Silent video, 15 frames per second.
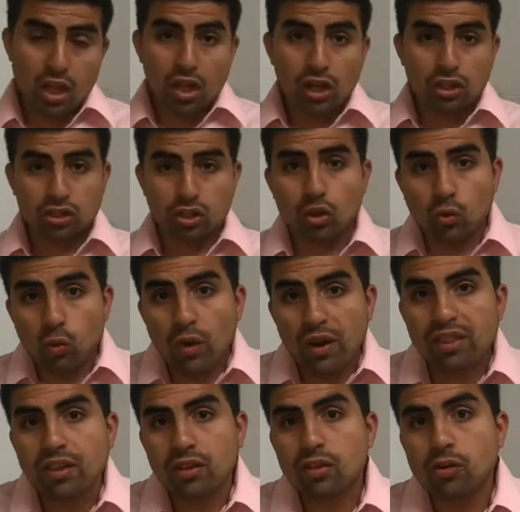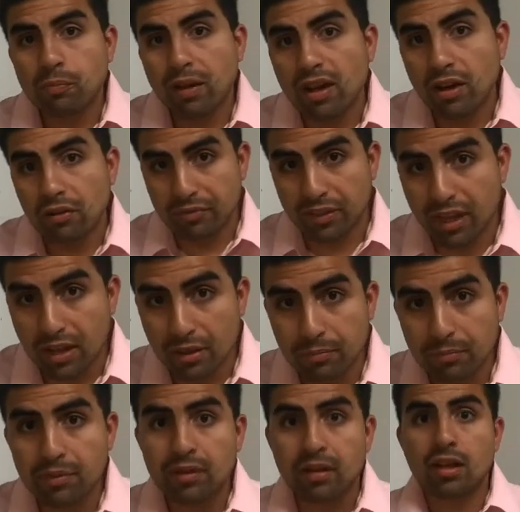So the way that you can pay off
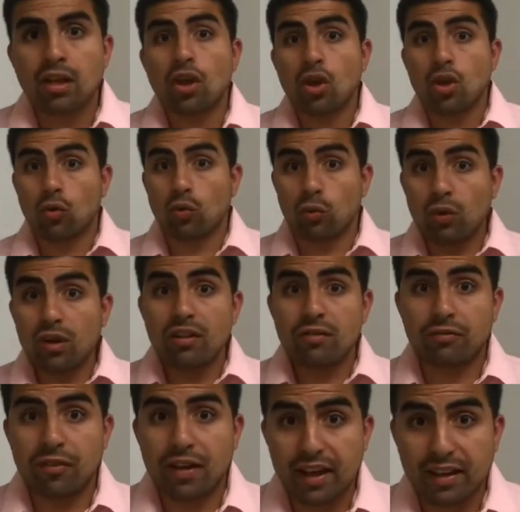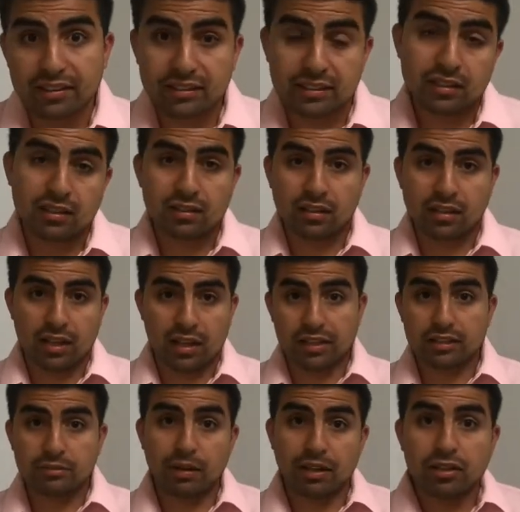debt really fast
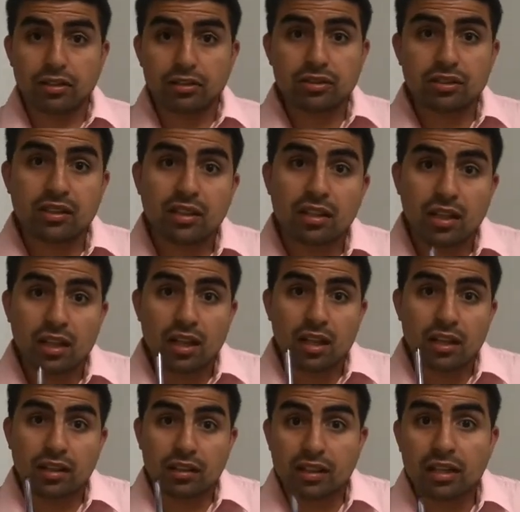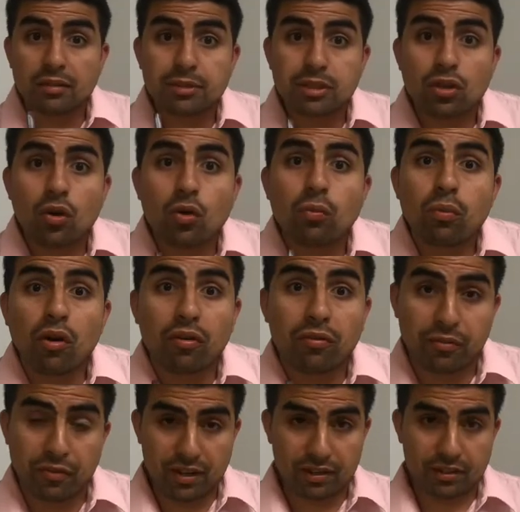is by using the debt snowball
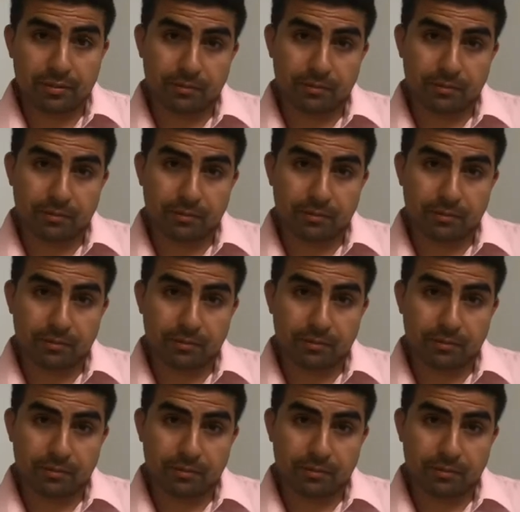effect.